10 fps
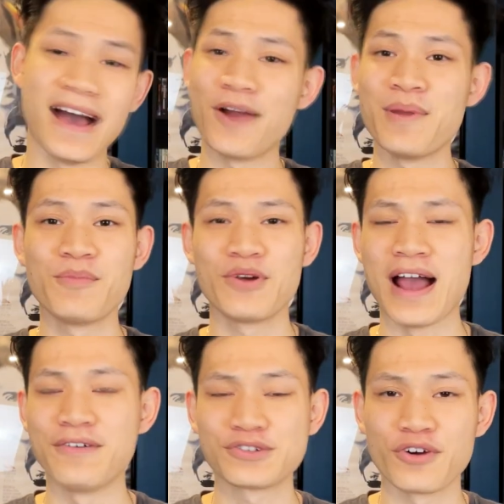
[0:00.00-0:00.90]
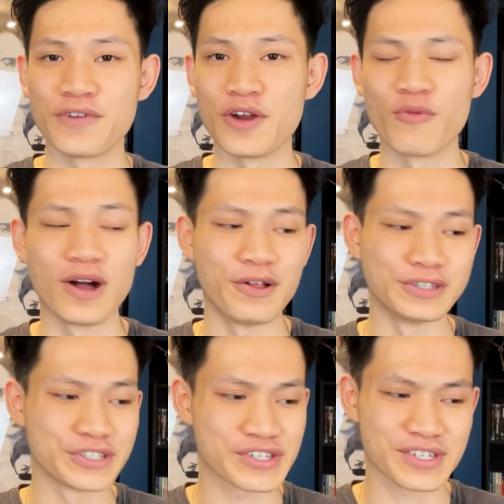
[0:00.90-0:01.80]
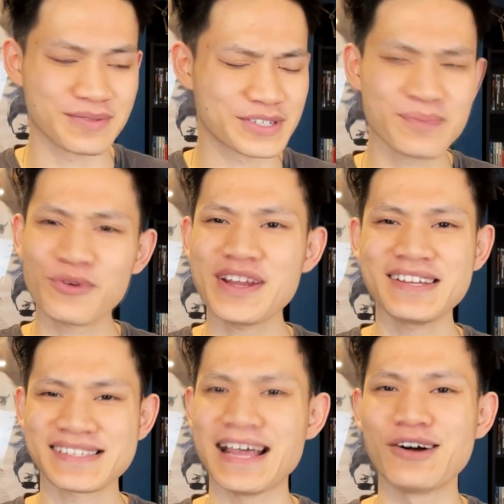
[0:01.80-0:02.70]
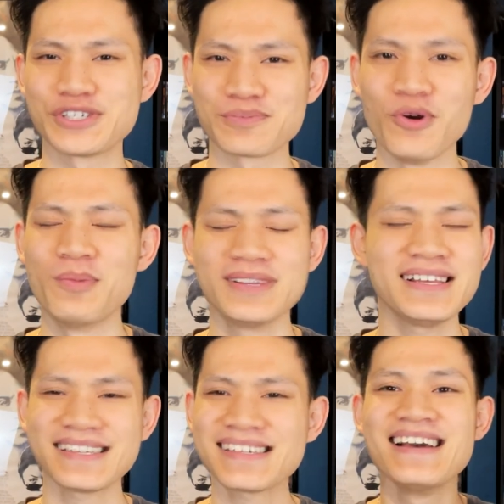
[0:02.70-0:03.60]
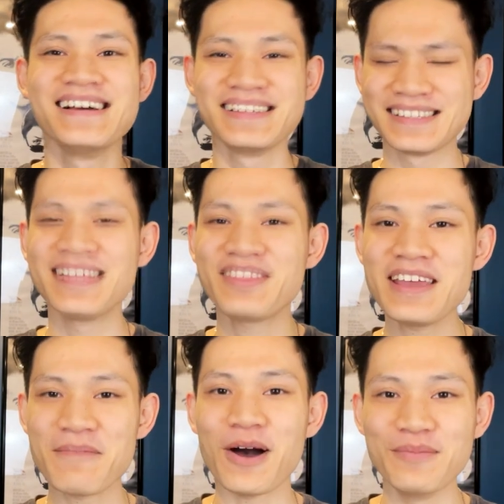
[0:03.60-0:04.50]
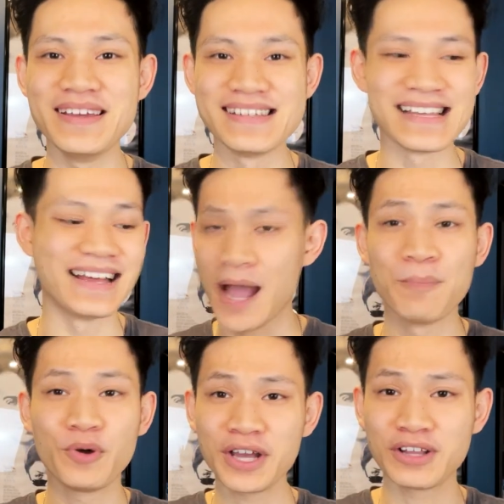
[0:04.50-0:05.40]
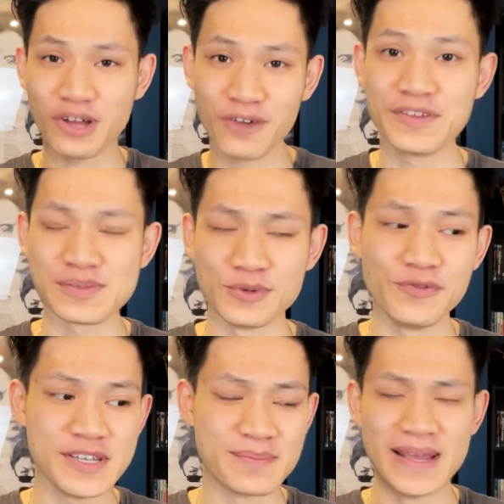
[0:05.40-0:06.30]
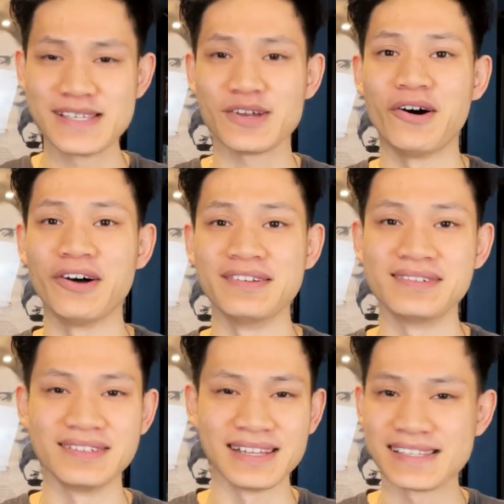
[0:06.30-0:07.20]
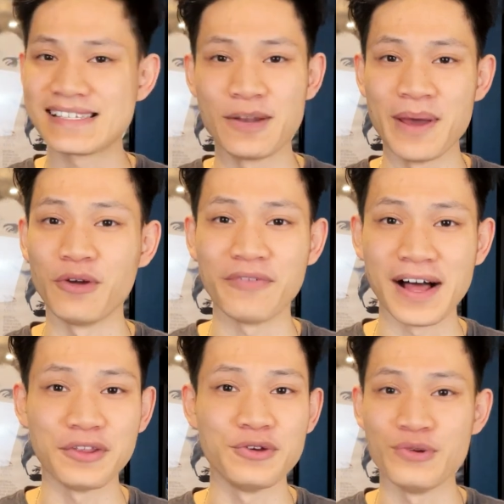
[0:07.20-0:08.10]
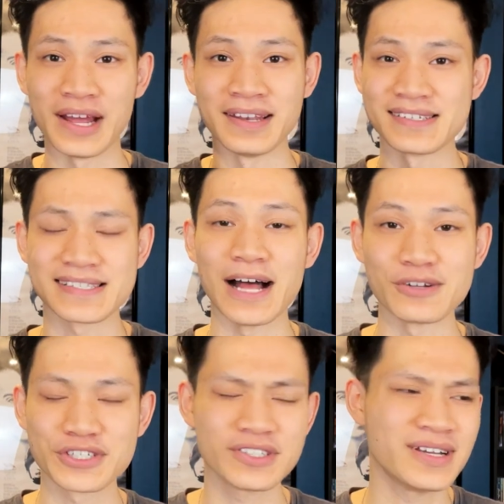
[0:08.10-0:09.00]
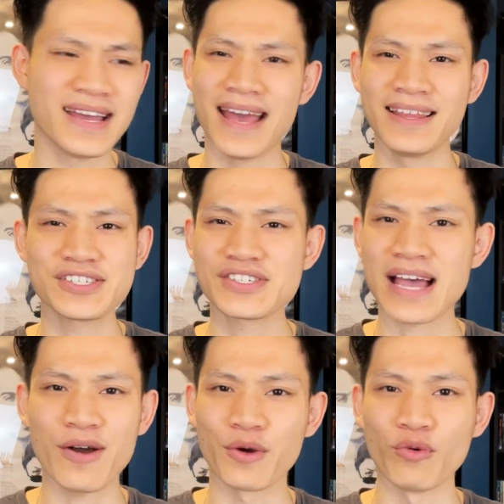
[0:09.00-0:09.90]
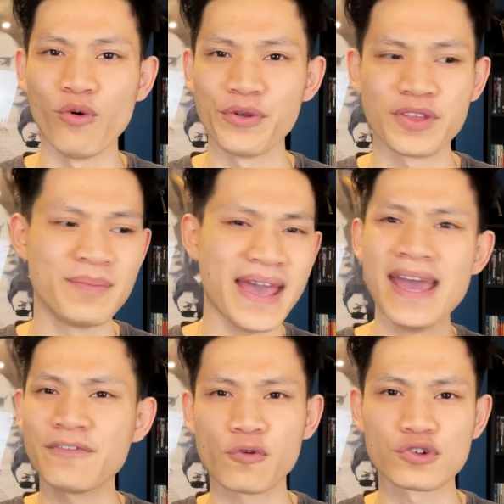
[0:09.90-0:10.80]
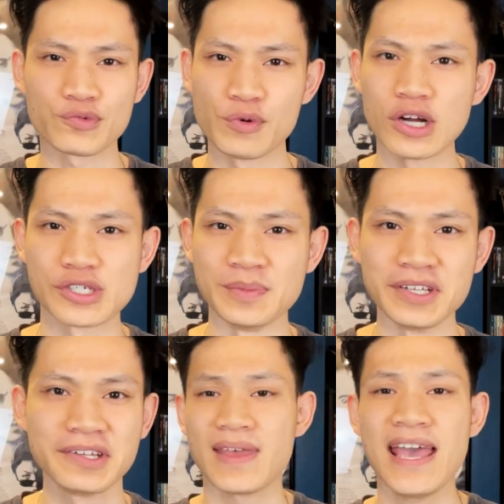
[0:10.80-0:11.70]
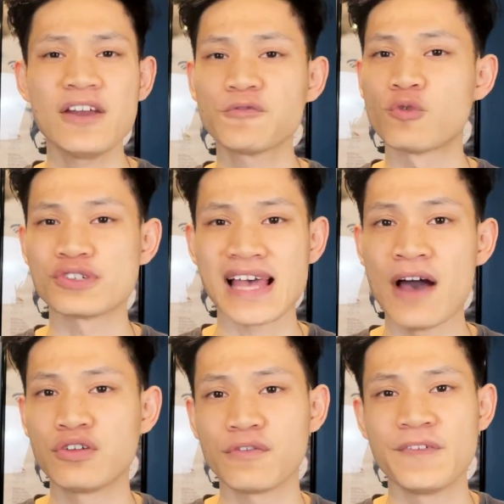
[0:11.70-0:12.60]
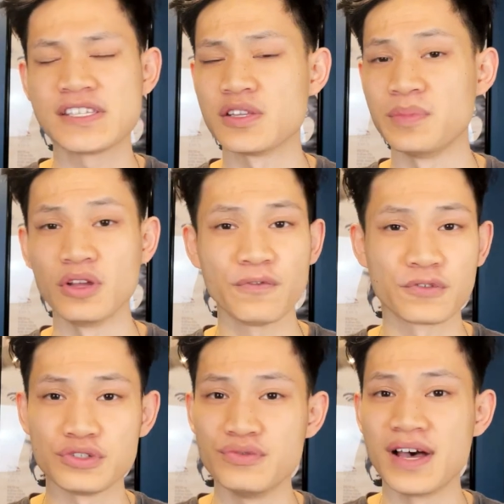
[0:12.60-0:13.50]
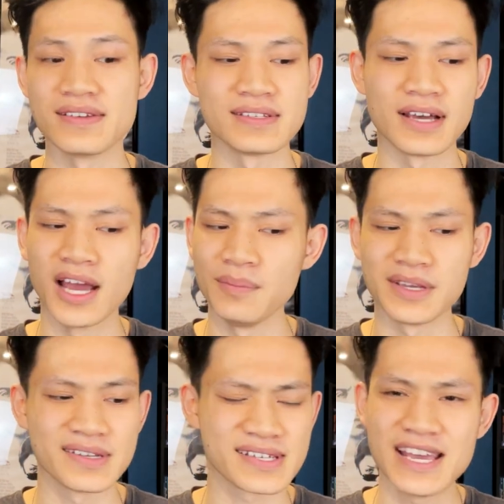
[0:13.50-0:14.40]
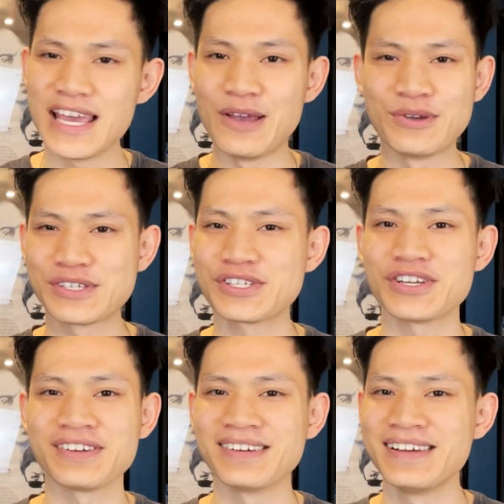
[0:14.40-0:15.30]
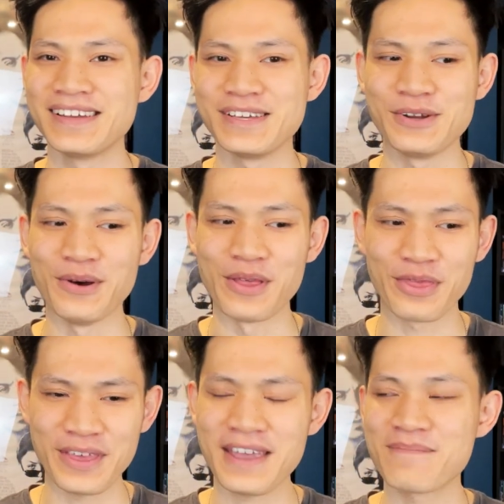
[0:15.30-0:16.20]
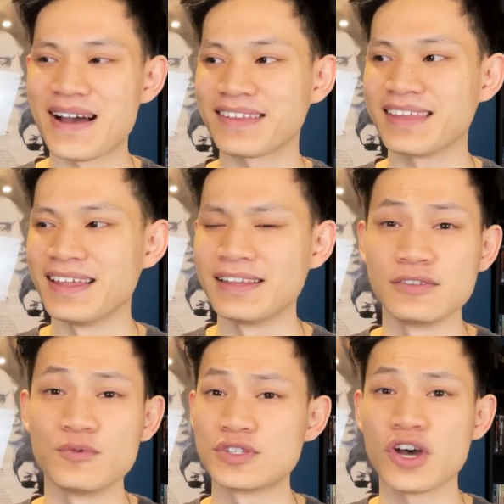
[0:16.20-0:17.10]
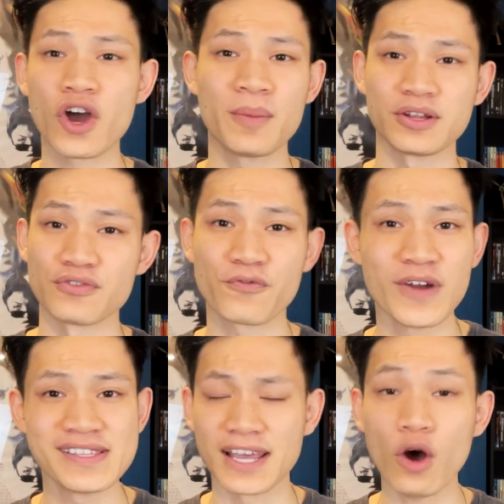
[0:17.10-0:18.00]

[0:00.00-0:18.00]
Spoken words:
I remember Avatar very well. Just some great nostalgic moments. Like, the thing about me is that I'm putting a lot of these movies based on like sentimental value and nostalgia, and that's just how I roll with them. And of course, rewatchability. And of course, Avatar fits the bill for 2009 because it was such a, you know, a thing back then. You would talk about your friends like,